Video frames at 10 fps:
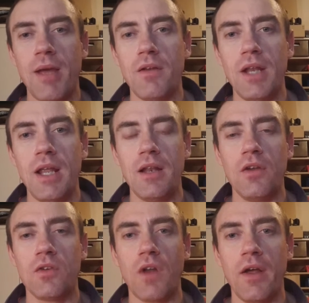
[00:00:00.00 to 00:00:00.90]
amount you need
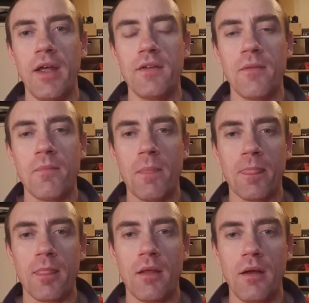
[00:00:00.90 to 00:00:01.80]
in your diet
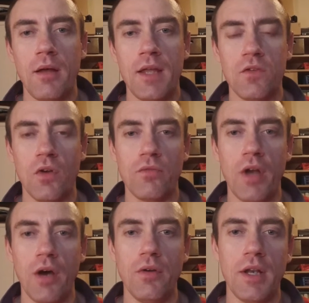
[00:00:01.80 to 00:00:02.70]
is
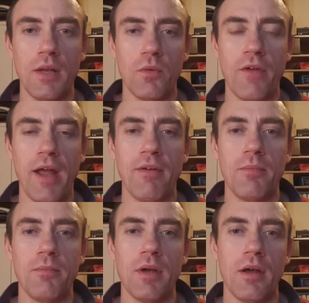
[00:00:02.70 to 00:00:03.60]
not known, and it will
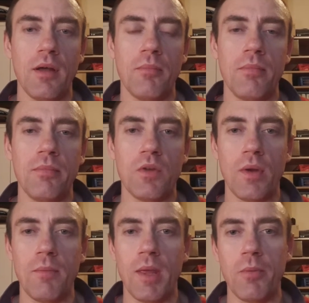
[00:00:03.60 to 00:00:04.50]
vary
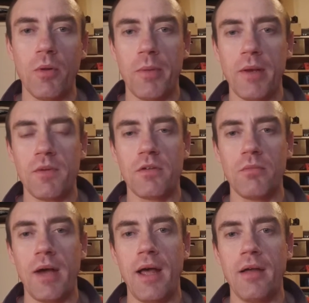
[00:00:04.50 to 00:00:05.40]
between people, but it was
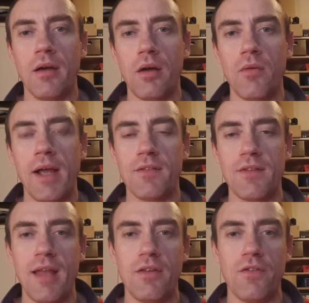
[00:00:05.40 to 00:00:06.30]
somewhere around
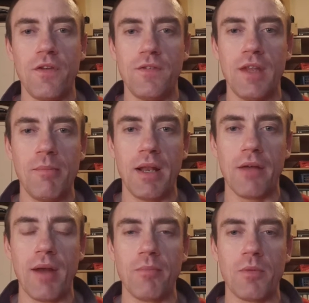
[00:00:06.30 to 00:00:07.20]
10 to 15
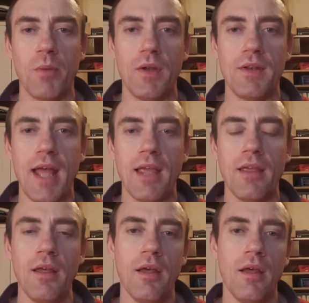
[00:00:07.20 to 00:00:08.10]
milligrams per
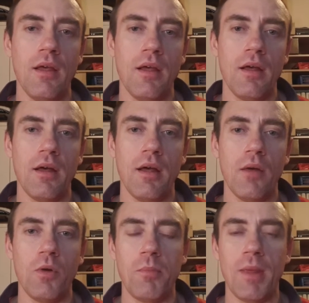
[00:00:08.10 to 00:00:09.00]
day
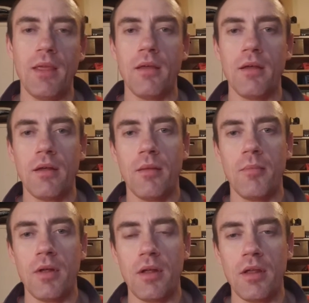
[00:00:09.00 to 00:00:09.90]
would be
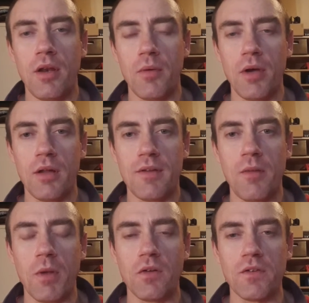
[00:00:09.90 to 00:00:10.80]
a
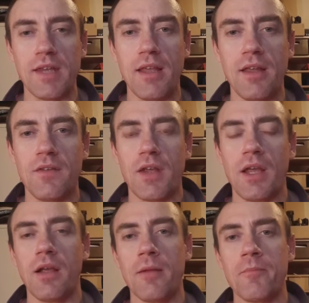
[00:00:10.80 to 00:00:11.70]
typical zinc
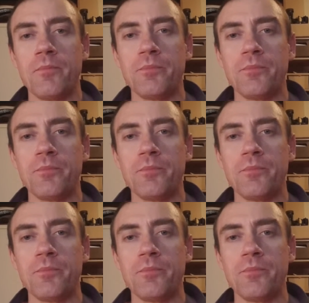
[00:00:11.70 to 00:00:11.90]
intake.